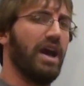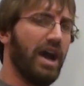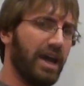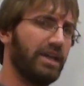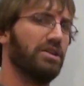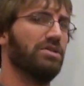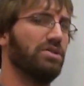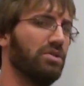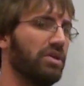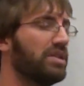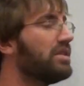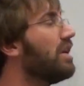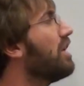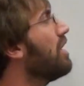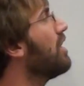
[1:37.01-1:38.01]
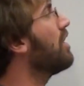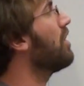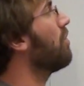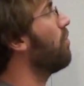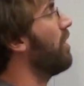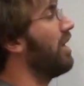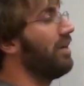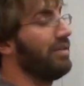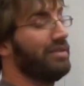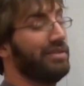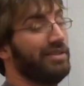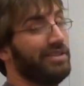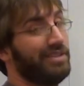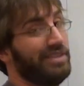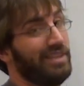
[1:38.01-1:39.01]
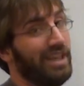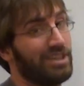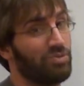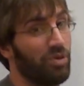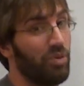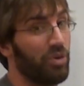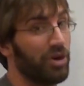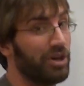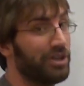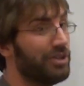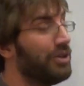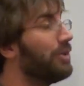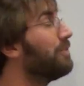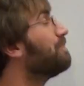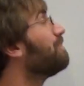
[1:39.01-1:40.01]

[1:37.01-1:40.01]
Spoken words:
I can do it. Well, that's what we're going to do.